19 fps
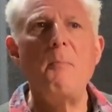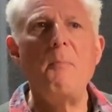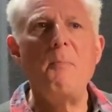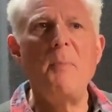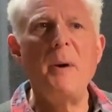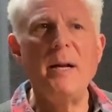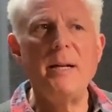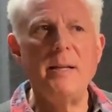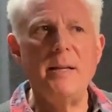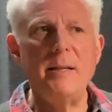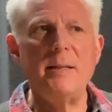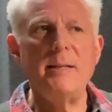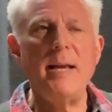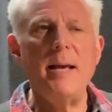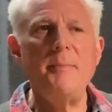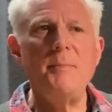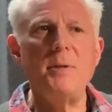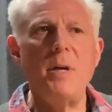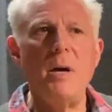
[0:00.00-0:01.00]
but at the
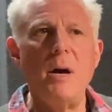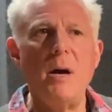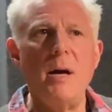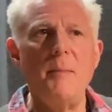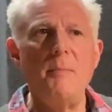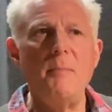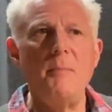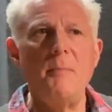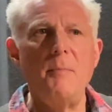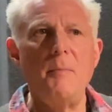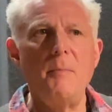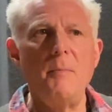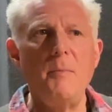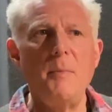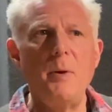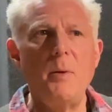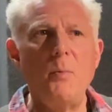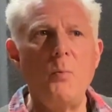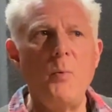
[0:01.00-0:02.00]
same time
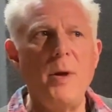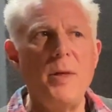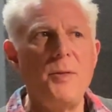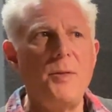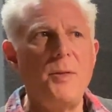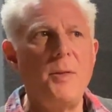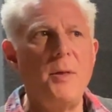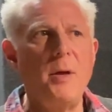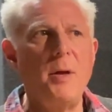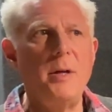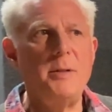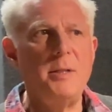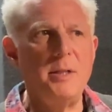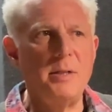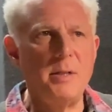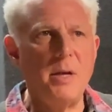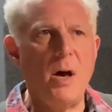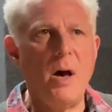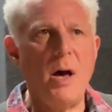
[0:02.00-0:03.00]
with a
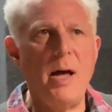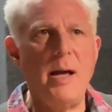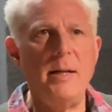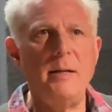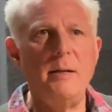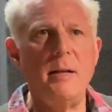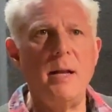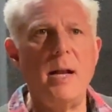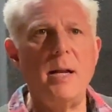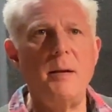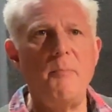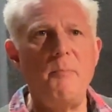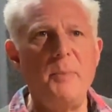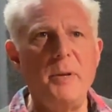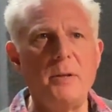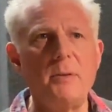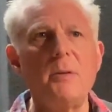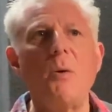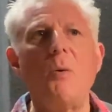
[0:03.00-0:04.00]
design and a
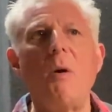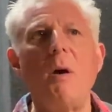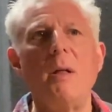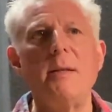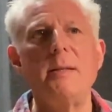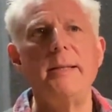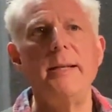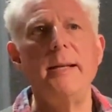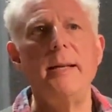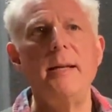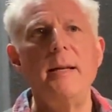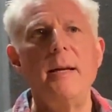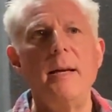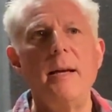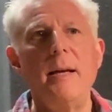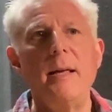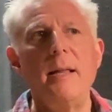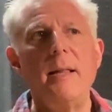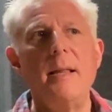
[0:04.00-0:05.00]
build quality
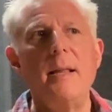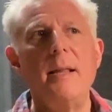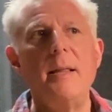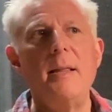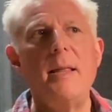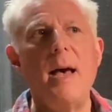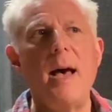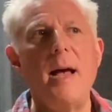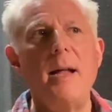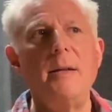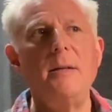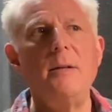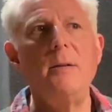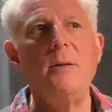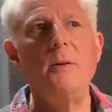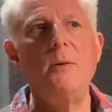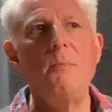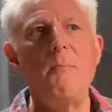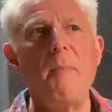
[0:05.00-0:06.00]
that
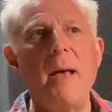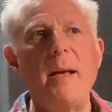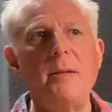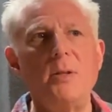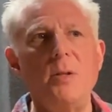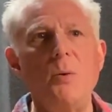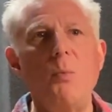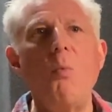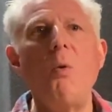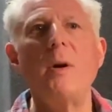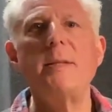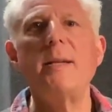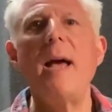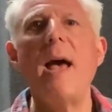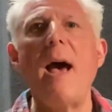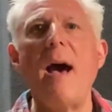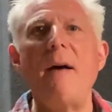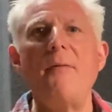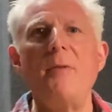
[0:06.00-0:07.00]
makes you want to
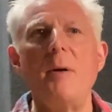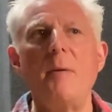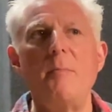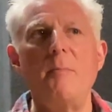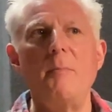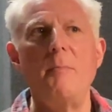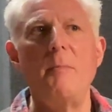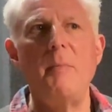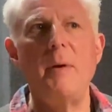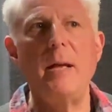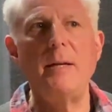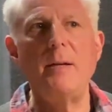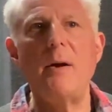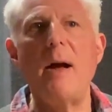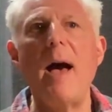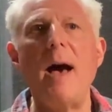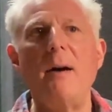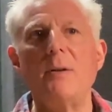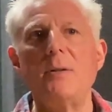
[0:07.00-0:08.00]
have them in your
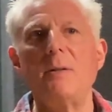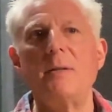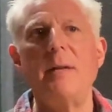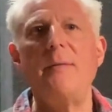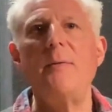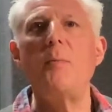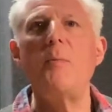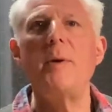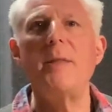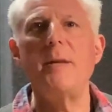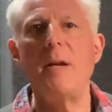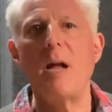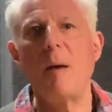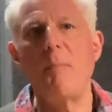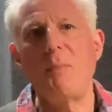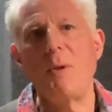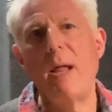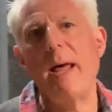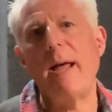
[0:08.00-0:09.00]
house even when they're not
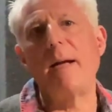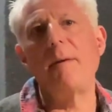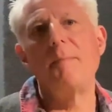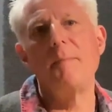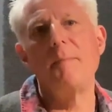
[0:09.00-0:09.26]
playing.